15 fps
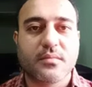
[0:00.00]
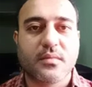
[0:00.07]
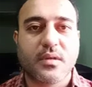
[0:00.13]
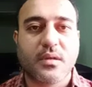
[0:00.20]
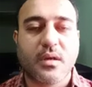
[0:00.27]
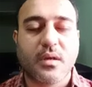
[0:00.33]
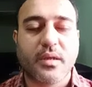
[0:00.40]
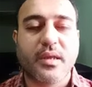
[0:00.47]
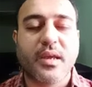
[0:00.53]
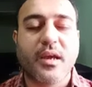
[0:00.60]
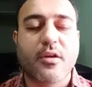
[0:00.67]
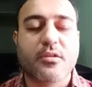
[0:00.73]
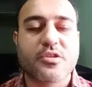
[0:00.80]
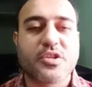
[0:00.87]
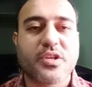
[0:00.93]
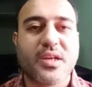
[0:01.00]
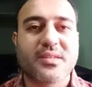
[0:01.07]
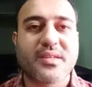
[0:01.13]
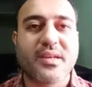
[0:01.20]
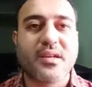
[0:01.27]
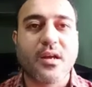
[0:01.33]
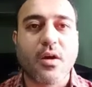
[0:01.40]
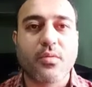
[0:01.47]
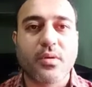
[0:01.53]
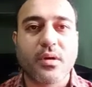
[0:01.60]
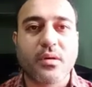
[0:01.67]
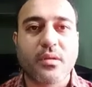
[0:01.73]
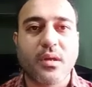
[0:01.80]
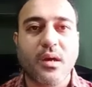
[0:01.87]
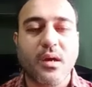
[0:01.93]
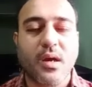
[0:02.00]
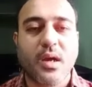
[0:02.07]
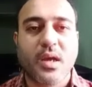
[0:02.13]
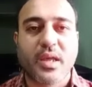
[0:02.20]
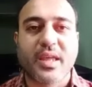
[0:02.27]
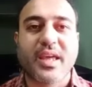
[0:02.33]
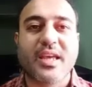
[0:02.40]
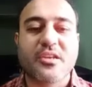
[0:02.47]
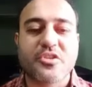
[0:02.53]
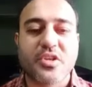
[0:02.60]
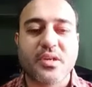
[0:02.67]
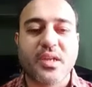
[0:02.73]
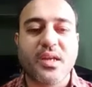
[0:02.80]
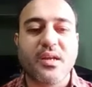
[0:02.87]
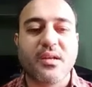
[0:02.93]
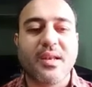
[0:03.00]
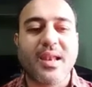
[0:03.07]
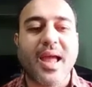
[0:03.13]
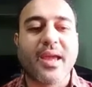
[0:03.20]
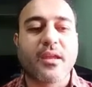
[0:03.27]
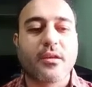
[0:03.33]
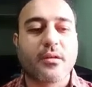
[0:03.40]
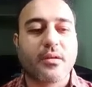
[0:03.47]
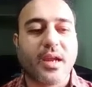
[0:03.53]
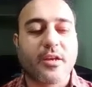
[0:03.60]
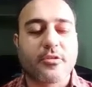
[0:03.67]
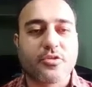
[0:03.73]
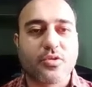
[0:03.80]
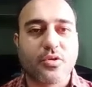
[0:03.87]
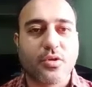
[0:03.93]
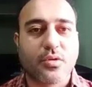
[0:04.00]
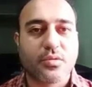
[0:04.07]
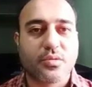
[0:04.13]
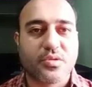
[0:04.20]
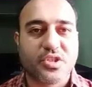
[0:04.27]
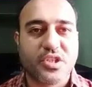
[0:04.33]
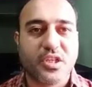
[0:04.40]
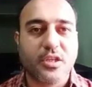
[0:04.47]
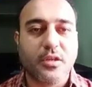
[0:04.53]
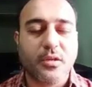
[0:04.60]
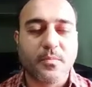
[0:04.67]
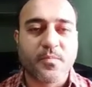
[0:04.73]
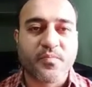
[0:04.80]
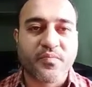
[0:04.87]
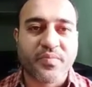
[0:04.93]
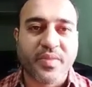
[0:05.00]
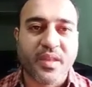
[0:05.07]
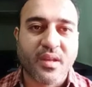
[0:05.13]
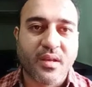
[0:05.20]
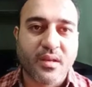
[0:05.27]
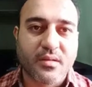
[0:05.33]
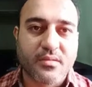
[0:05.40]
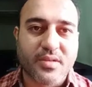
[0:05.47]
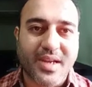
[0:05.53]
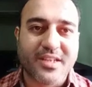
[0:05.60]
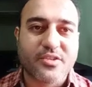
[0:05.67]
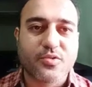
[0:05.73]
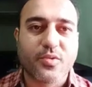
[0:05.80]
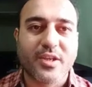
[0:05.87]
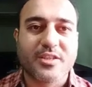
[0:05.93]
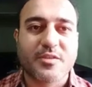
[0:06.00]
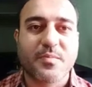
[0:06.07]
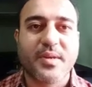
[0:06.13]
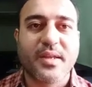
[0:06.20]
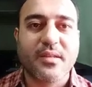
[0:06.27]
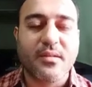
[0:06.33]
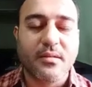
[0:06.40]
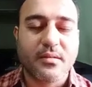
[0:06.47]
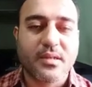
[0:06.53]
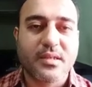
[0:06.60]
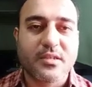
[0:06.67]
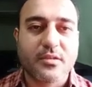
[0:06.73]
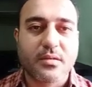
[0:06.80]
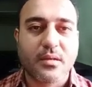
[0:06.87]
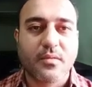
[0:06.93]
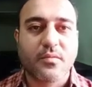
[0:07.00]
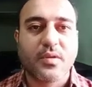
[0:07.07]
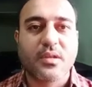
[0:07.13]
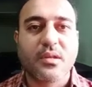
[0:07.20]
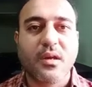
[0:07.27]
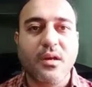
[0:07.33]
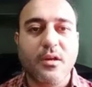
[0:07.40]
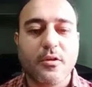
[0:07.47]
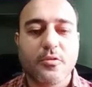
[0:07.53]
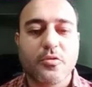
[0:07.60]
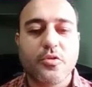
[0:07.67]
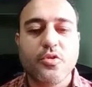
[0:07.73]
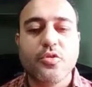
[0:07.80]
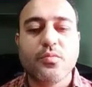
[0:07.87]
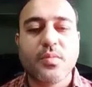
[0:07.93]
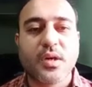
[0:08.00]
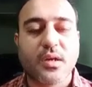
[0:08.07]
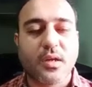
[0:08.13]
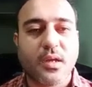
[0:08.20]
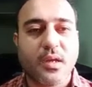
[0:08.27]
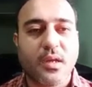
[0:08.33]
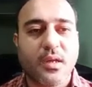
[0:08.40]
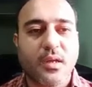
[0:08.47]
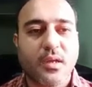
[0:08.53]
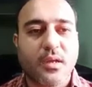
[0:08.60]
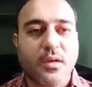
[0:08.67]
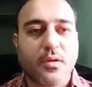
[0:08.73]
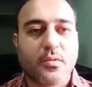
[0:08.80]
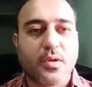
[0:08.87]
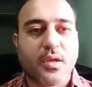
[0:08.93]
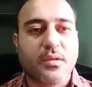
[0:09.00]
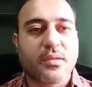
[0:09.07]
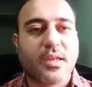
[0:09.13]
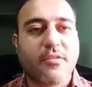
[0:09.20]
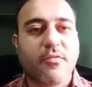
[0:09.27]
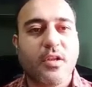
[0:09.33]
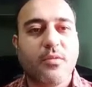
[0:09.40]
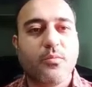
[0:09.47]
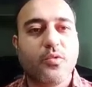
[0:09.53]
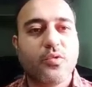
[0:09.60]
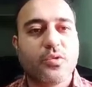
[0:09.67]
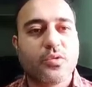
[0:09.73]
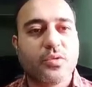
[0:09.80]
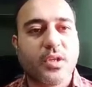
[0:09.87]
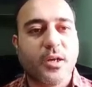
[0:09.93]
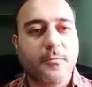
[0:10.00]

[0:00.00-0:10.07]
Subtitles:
he or she has encountered the Asiatic lion, right? So she tries to explain this with a humor. Okay, then we'll move to the